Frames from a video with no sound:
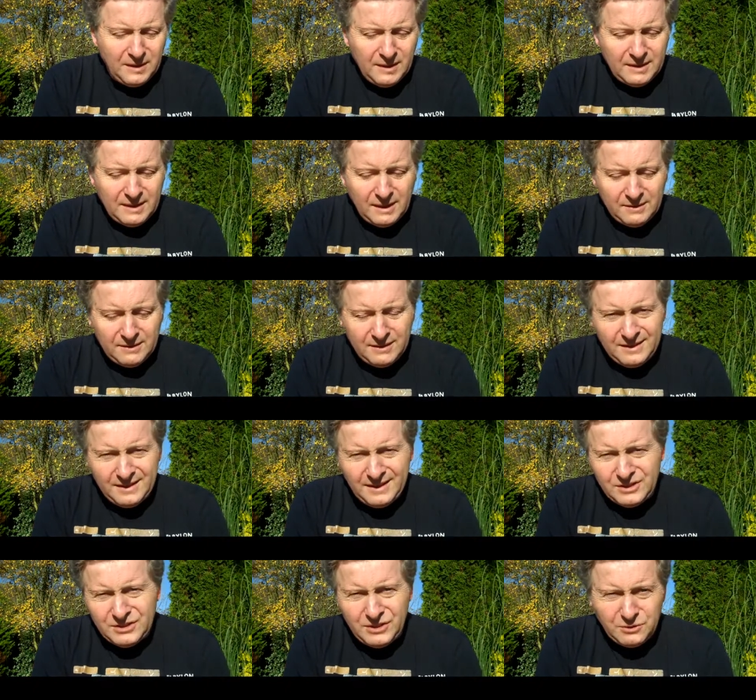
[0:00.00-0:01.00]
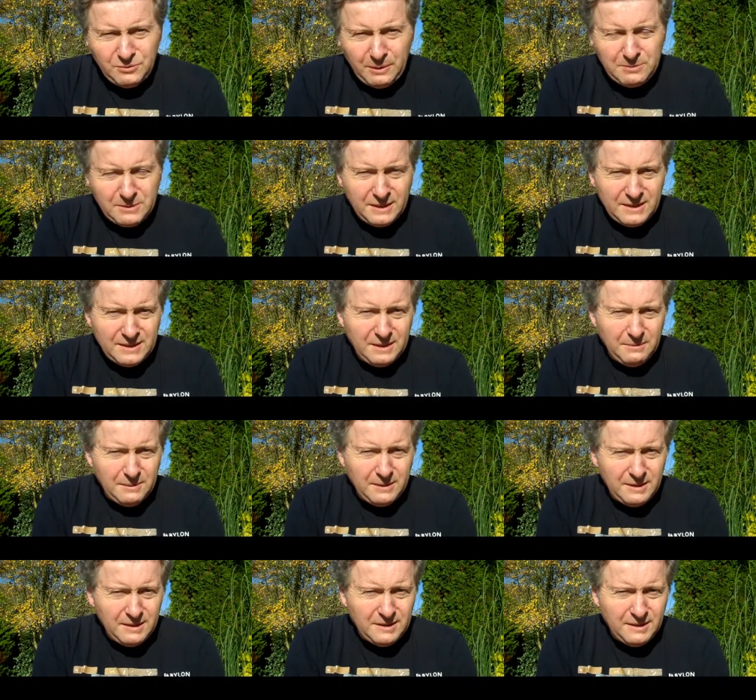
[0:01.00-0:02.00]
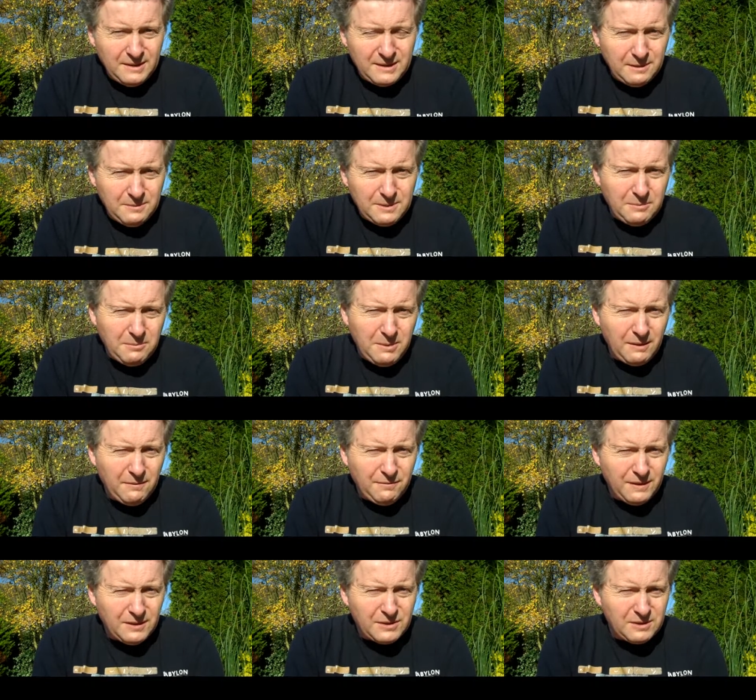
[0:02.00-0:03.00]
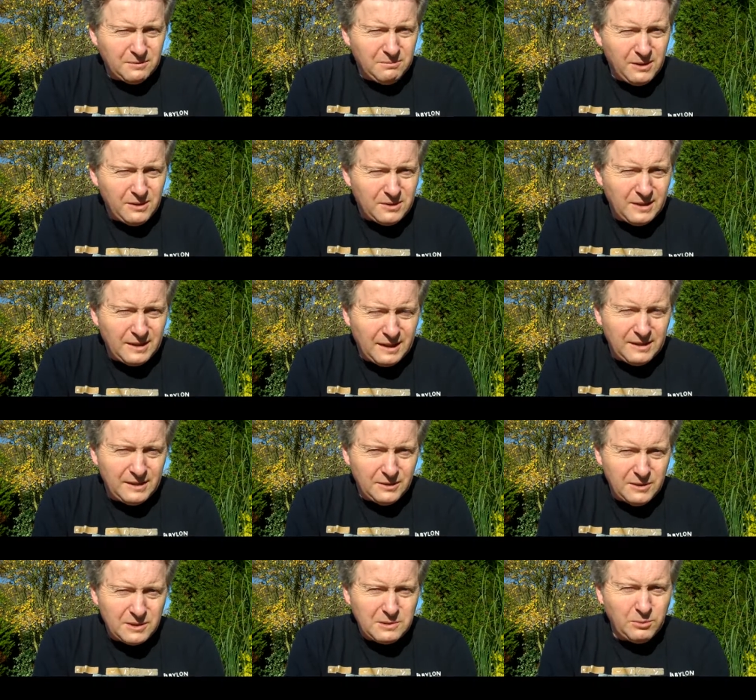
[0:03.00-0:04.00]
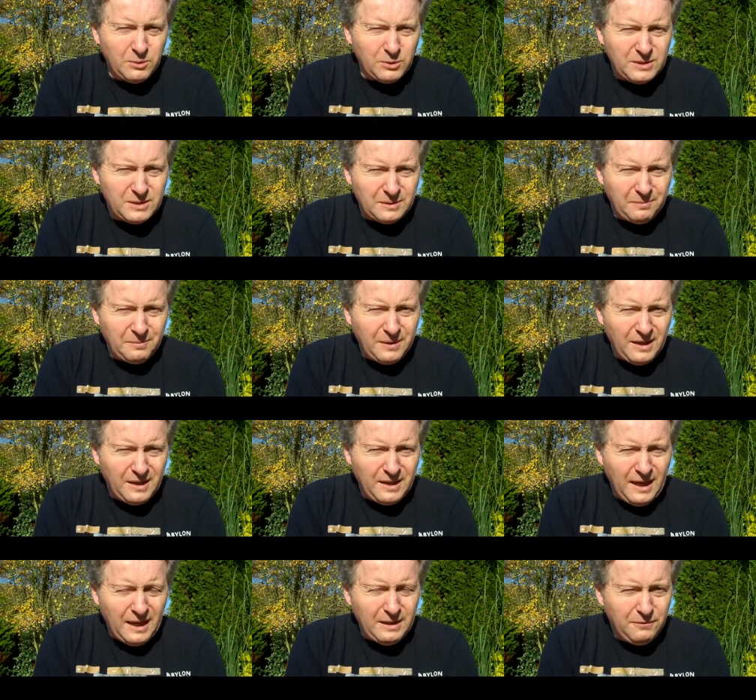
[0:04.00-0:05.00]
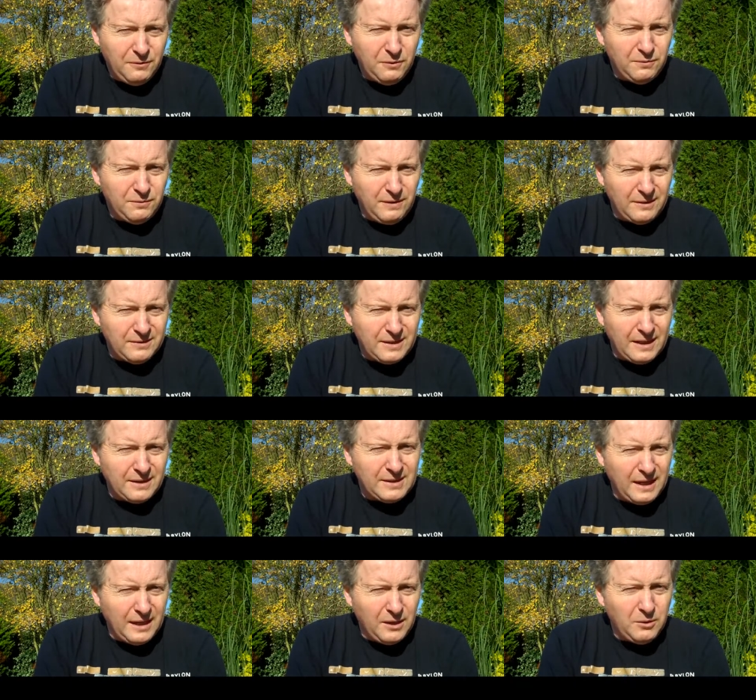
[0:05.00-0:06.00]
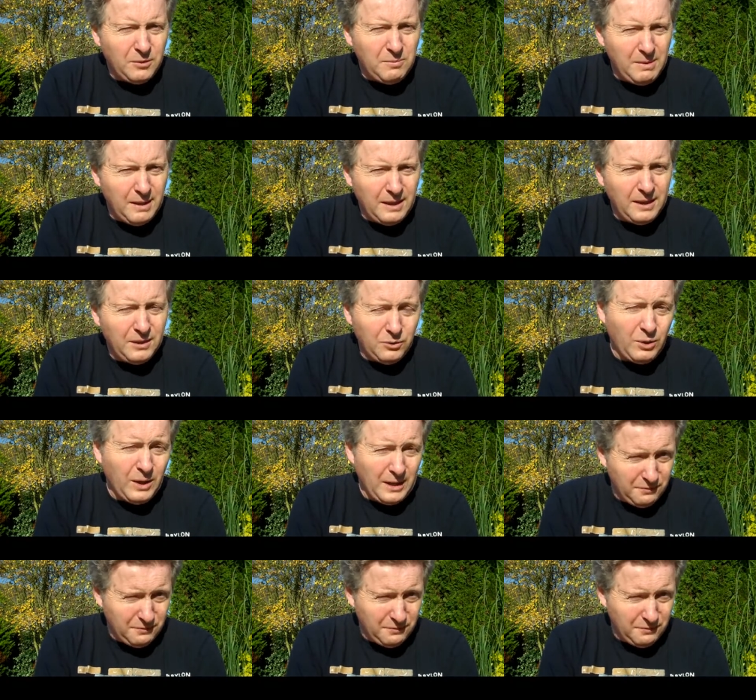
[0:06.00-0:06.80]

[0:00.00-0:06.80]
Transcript: Now, church websites, it seems to me, function mostly like notice boards. And if you found out how many or how